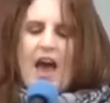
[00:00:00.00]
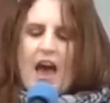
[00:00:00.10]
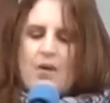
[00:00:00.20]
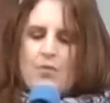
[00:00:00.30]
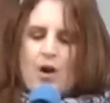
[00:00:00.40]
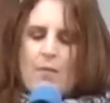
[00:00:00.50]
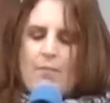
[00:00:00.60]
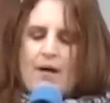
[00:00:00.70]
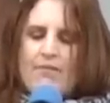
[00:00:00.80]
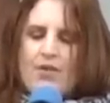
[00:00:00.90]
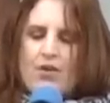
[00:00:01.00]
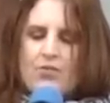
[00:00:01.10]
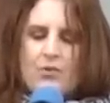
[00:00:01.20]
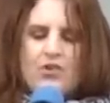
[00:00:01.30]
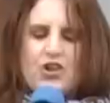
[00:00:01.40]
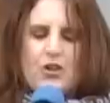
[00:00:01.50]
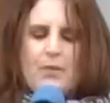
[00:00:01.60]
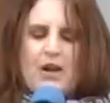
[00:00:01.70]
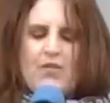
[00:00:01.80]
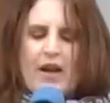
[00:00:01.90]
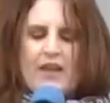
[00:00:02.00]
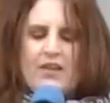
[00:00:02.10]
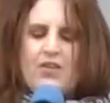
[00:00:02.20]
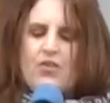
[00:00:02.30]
and were above those which could be granted